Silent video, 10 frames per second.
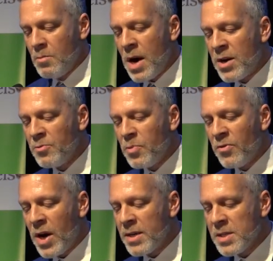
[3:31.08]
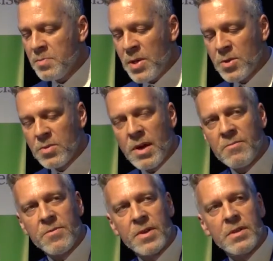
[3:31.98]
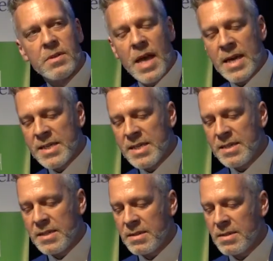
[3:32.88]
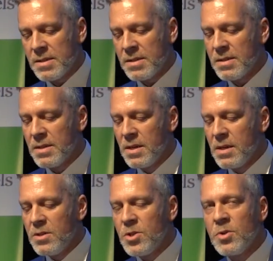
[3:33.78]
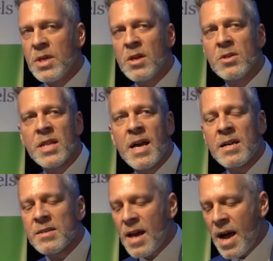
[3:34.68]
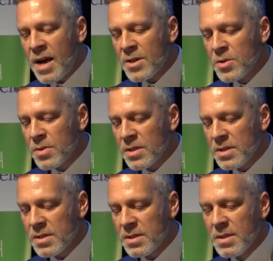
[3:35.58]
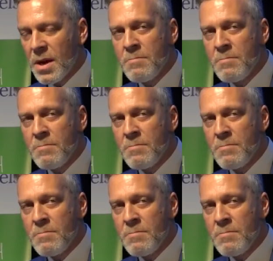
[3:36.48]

might have provided special comfort and assistance during those last arduous,